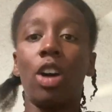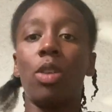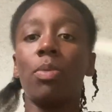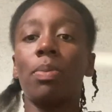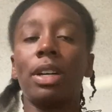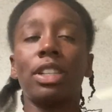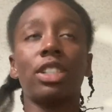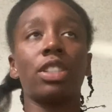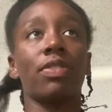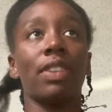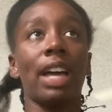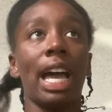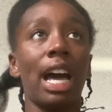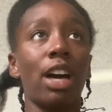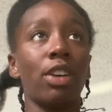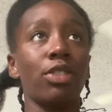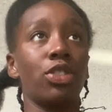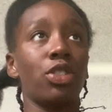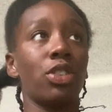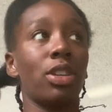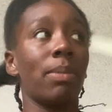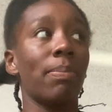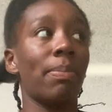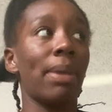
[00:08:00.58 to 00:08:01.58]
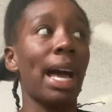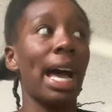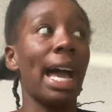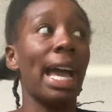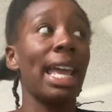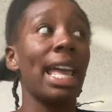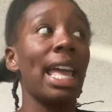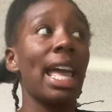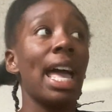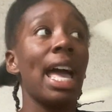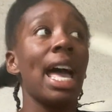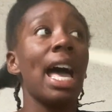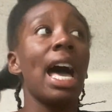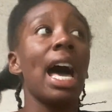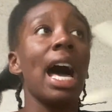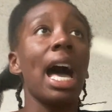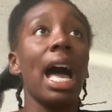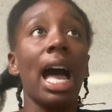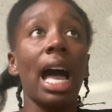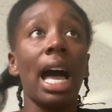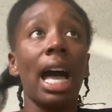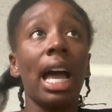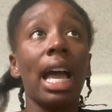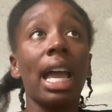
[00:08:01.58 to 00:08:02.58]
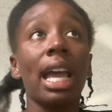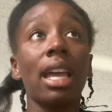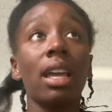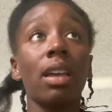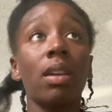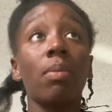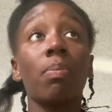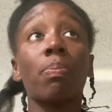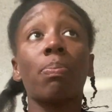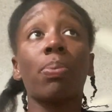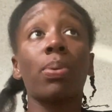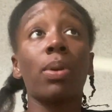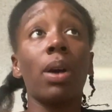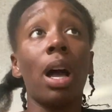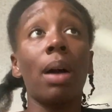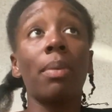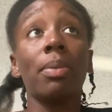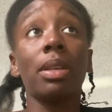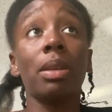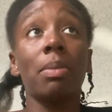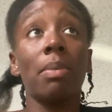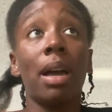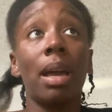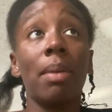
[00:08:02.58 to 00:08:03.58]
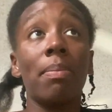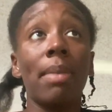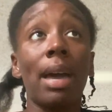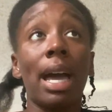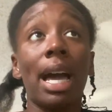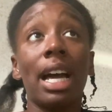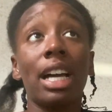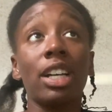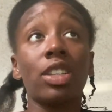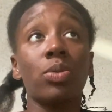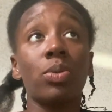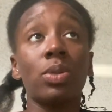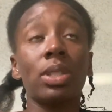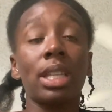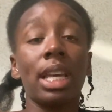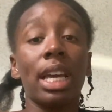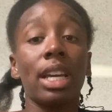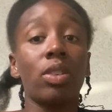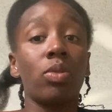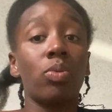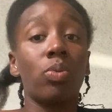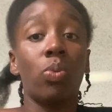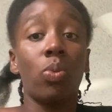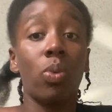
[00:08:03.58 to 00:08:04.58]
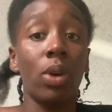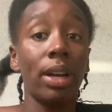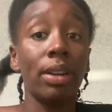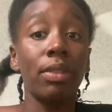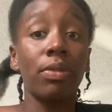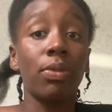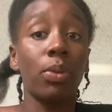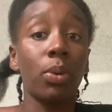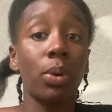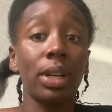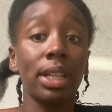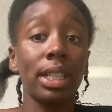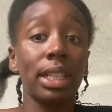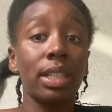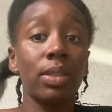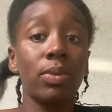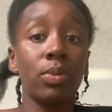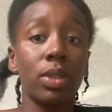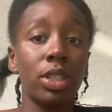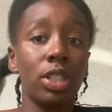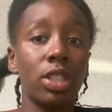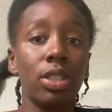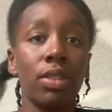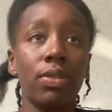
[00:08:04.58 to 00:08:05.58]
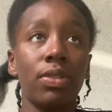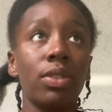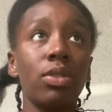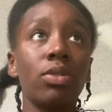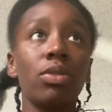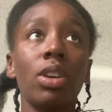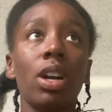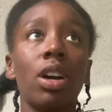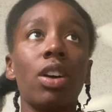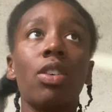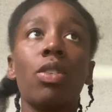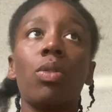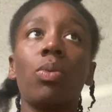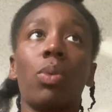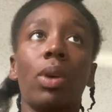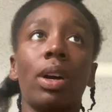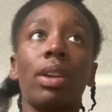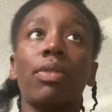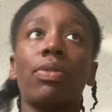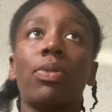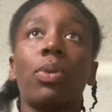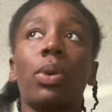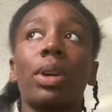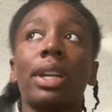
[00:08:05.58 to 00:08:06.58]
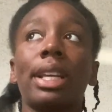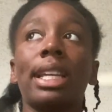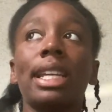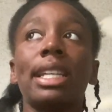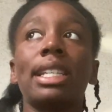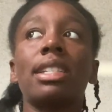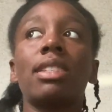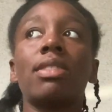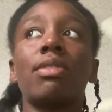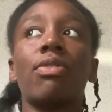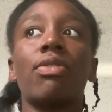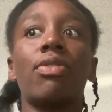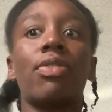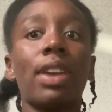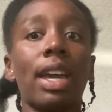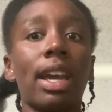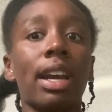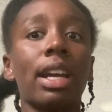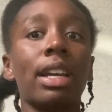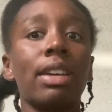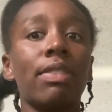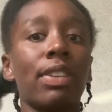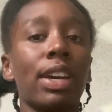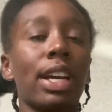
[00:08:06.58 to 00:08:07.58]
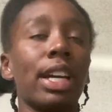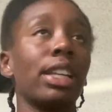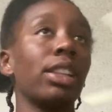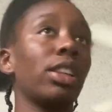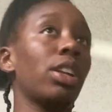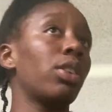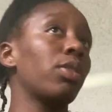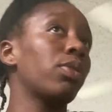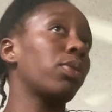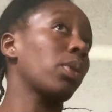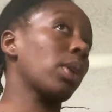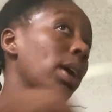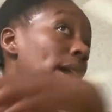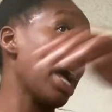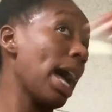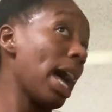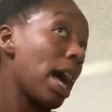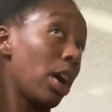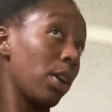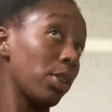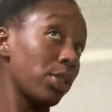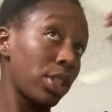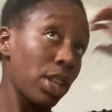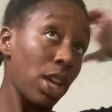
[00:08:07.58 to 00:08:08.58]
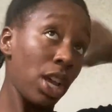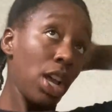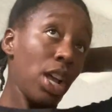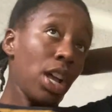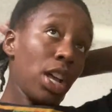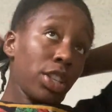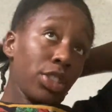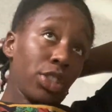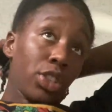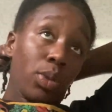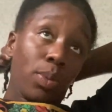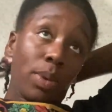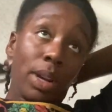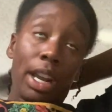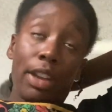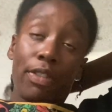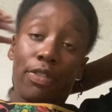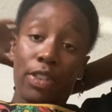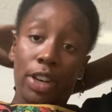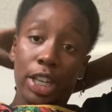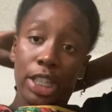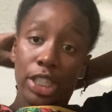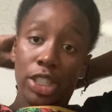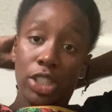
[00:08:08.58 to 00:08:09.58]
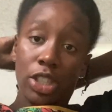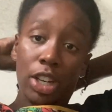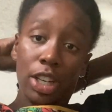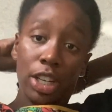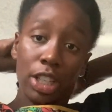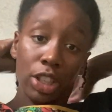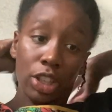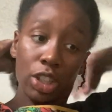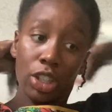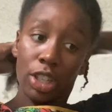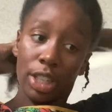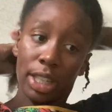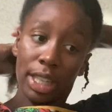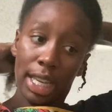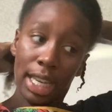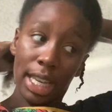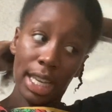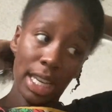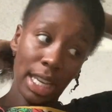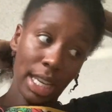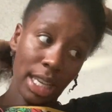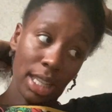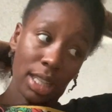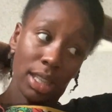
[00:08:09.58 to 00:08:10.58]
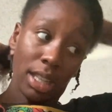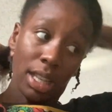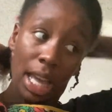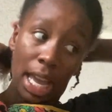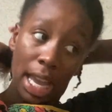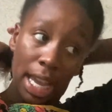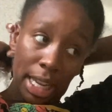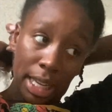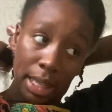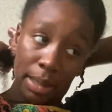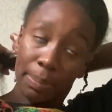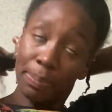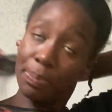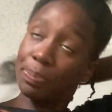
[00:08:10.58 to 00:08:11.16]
much of a house you can buy. I probably, my max was like 140, which, if you know, 140 is very, very low for a house. So when I first started looking, like,